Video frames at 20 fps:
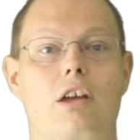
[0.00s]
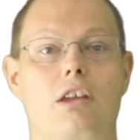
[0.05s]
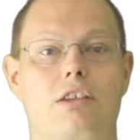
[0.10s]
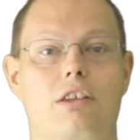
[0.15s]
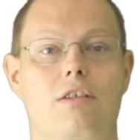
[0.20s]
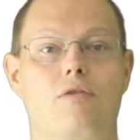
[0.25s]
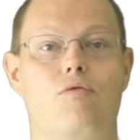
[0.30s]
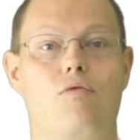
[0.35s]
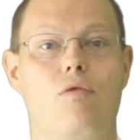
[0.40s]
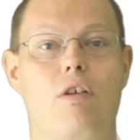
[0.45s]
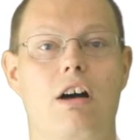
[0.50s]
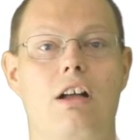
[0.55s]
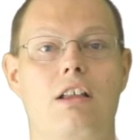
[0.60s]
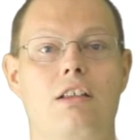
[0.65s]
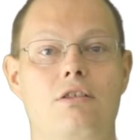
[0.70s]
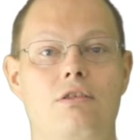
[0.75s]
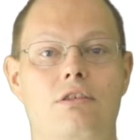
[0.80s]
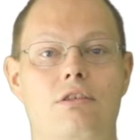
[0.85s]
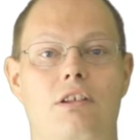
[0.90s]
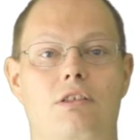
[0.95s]
The
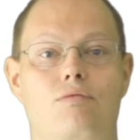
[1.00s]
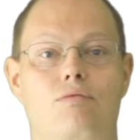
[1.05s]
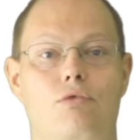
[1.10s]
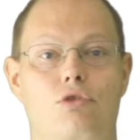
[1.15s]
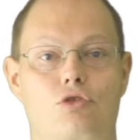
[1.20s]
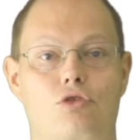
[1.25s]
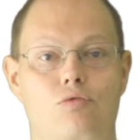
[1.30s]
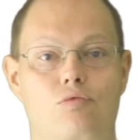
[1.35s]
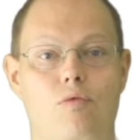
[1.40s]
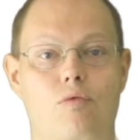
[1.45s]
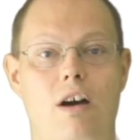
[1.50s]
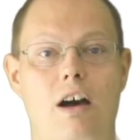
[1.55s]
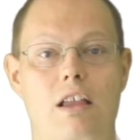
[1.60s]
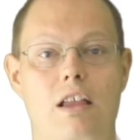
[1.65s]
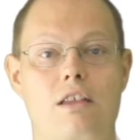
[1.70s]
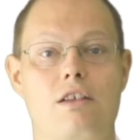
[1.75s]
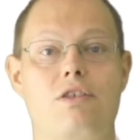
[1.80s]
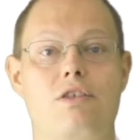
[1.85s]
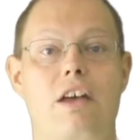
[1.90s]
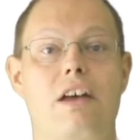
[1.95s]
value that was
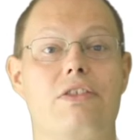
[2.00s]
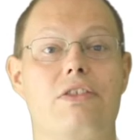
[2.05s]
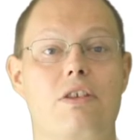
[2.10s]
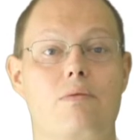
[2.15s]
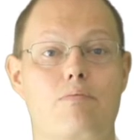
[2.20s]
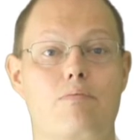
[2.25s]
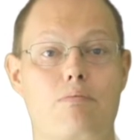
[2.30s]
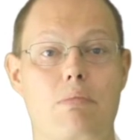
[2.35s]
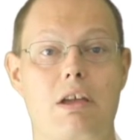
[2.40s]
valid at the